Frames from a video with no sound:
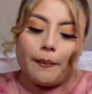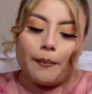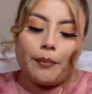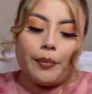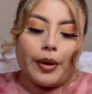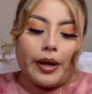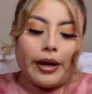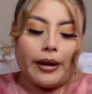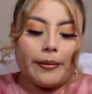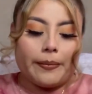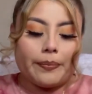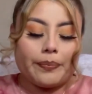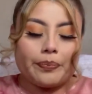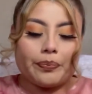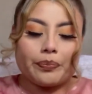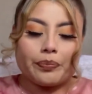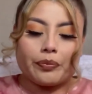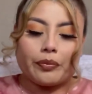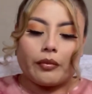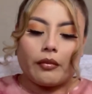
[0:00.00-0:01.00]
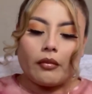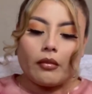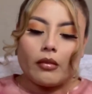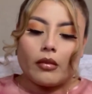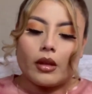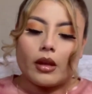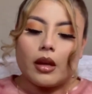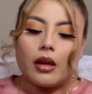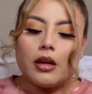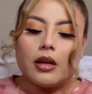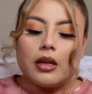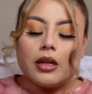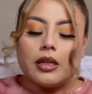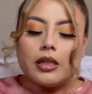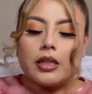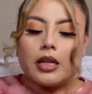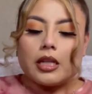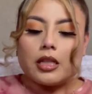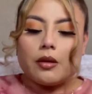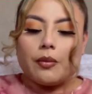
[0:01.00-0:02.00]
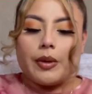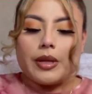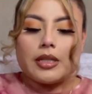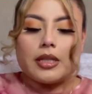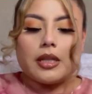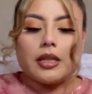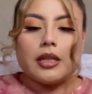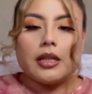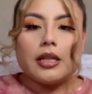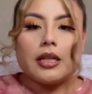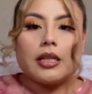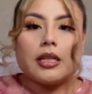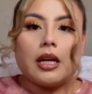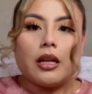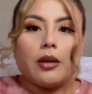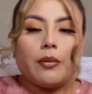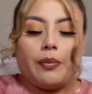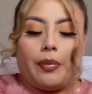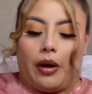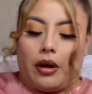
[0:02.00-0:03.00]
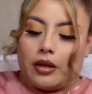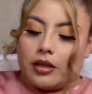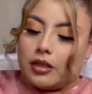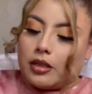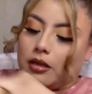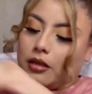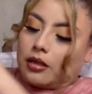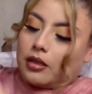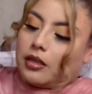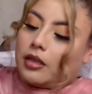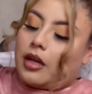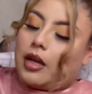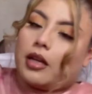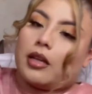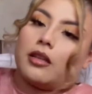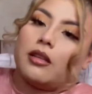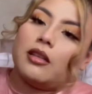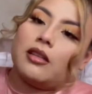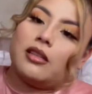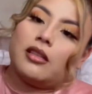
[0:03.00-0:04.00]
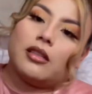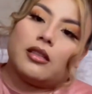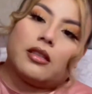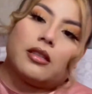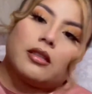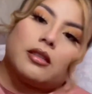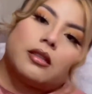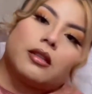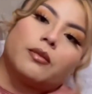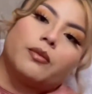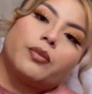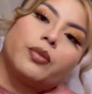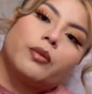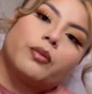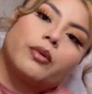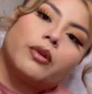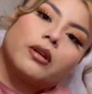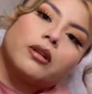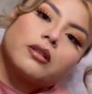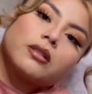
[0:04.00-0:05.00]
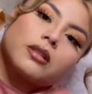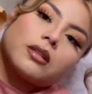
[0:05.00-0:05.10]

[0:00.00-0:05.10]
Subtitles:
But yeah, so basically this is how the box looks like. It's just a simple box.